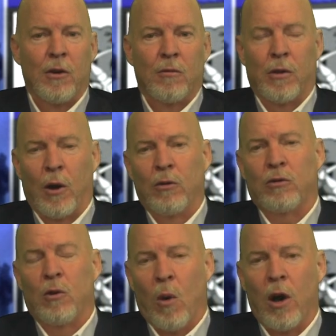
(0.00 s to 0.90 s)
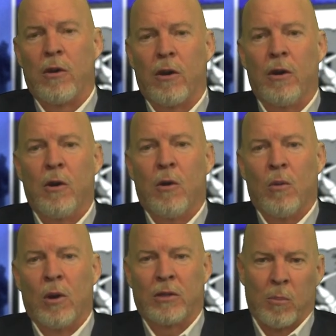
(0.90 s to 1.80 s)
for those who wonder
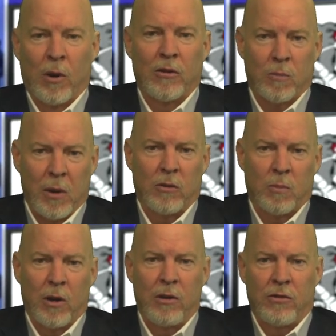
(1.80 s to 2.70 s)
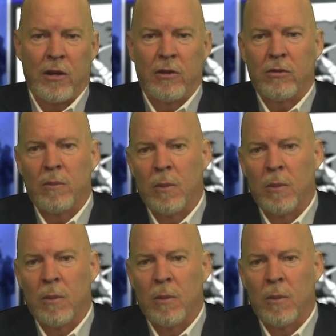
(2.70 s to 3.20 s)
what the Brent Spence Bridge is.